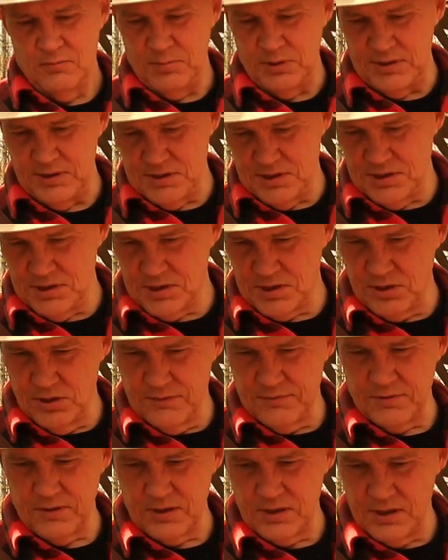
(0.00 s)
but this is
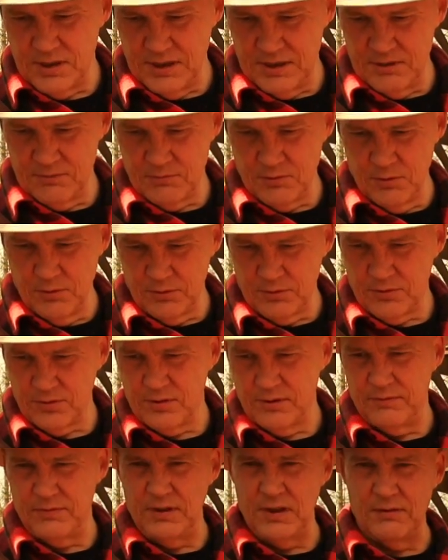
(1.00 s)
good for cutting
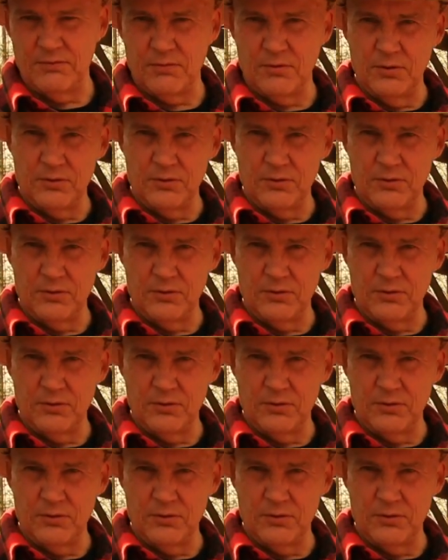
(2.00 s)
roots. If you have